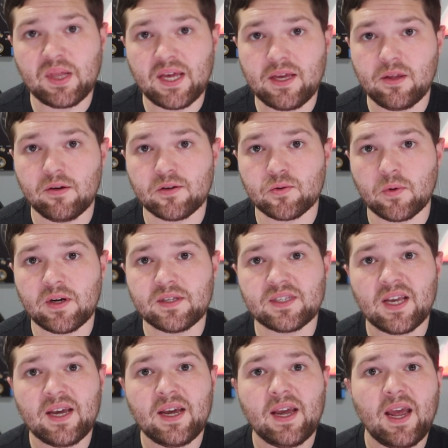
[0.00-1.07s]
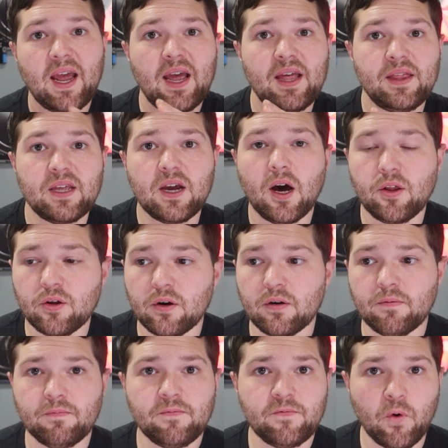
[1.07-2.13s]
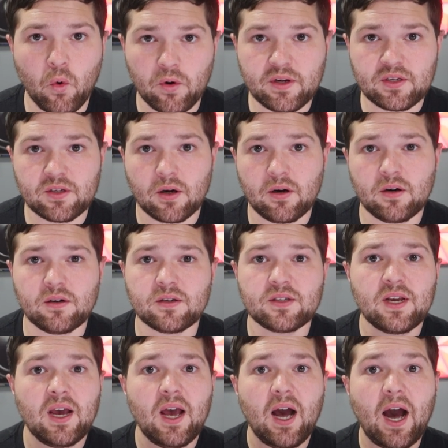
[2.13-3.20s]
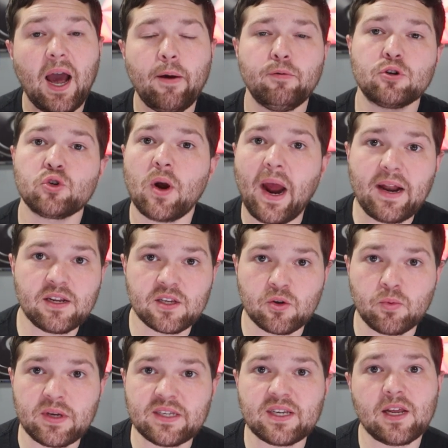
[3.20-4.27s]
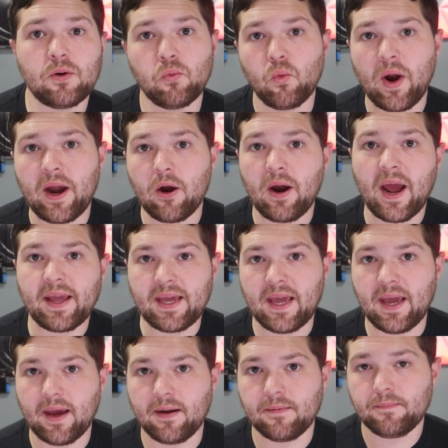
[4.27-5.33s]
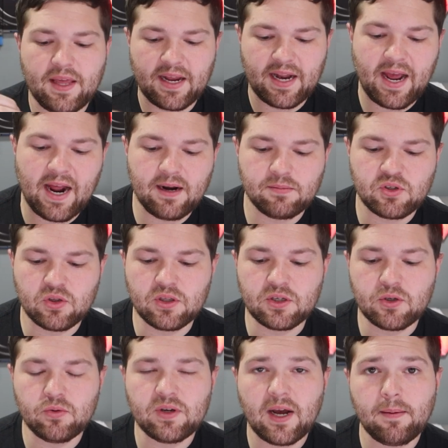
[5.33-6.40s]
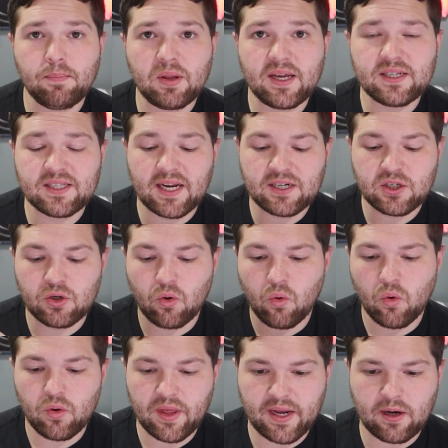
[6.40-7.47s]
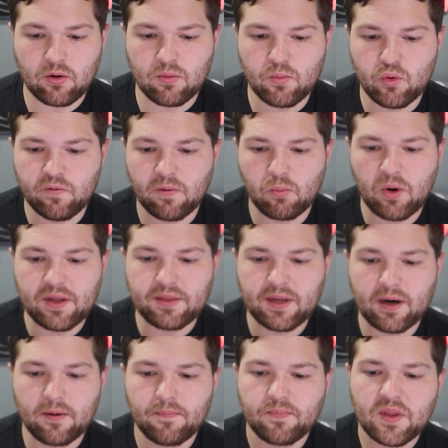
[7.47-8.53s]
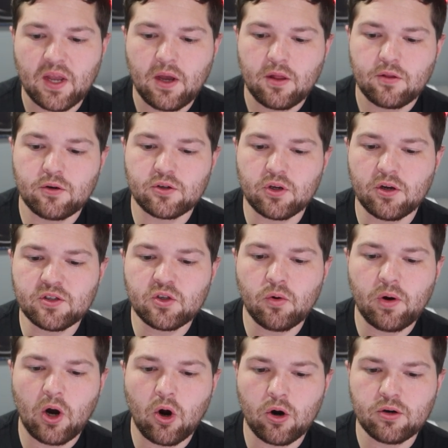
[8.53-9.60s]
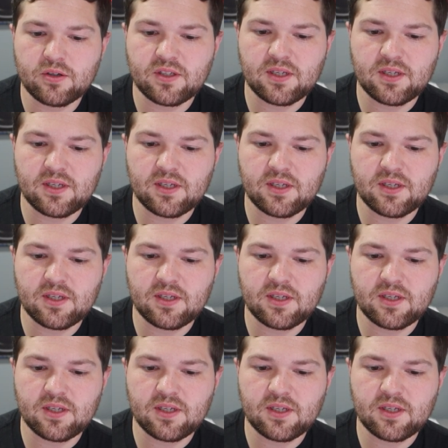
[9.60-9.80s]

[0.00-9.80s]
play those ones, and the other forty songs I will try to squeeze in where I can. They can add them to the do not play section, or they can remove them right there. There's also a heart